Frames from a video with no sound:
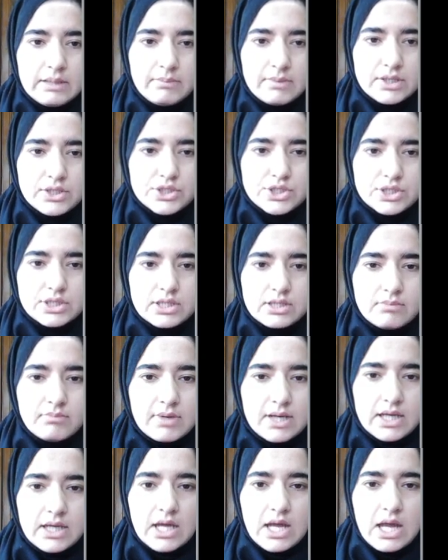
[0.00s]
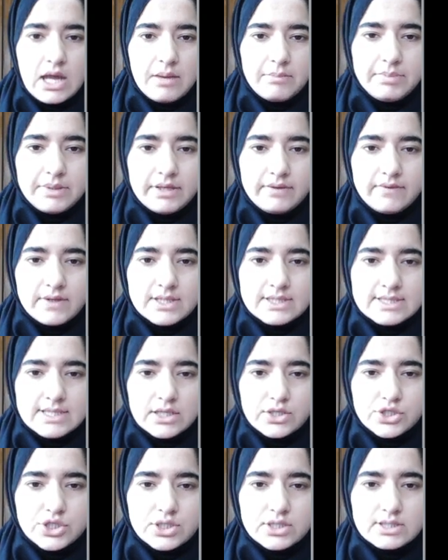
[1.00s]
mentioned in my previous
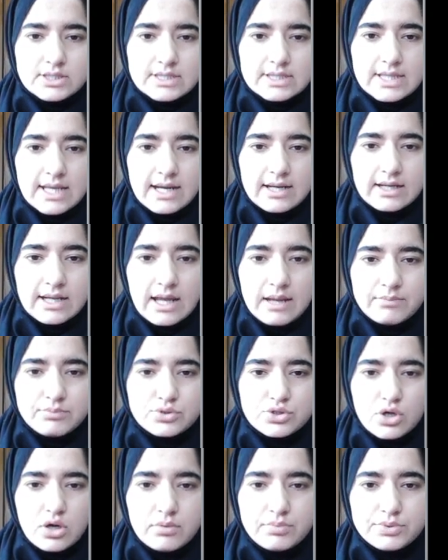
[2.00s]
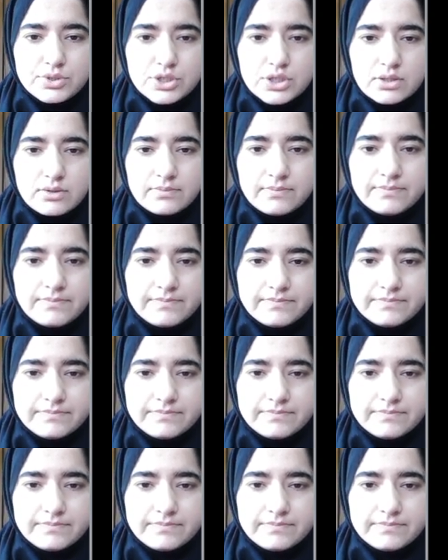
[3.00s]
sessions, that absorption